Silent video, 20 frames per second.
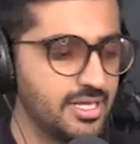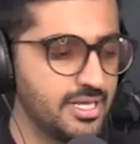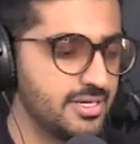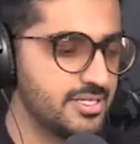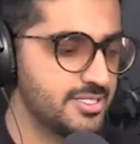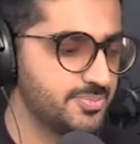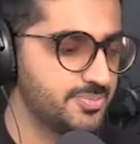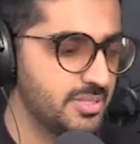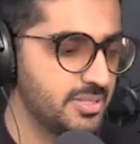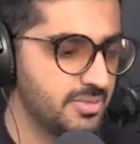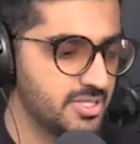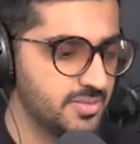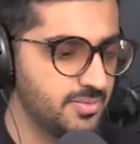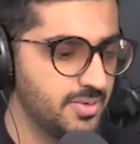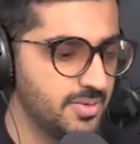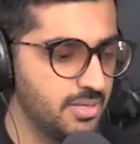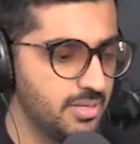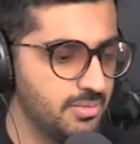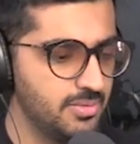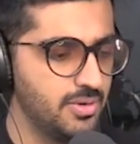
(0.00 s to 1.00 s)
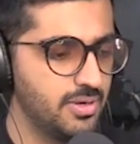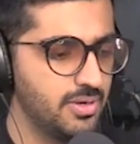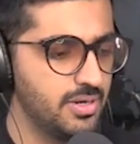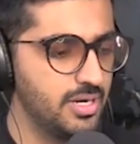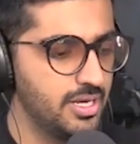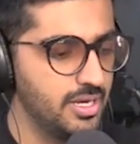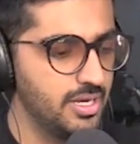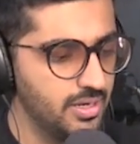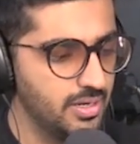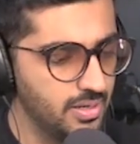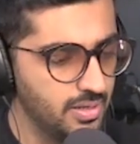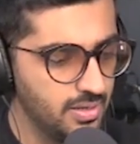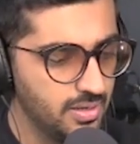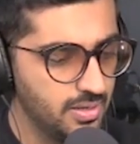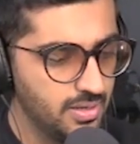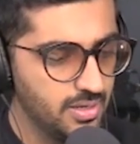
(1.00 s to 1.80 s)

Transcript: that is pretty much available online.